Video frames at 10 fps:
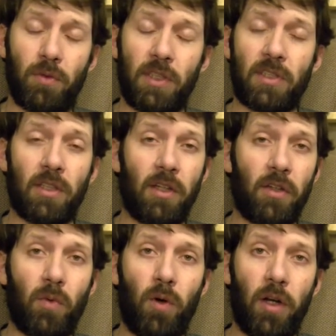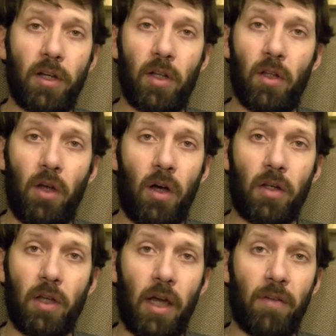Just another one in a
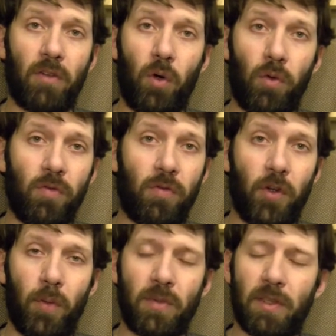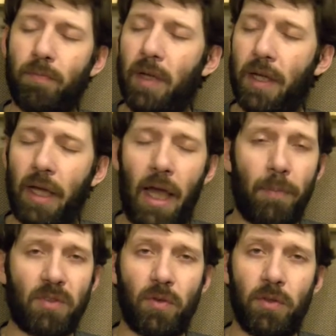long line of golden films that make
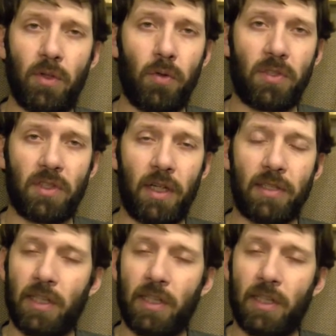absolutely no sense,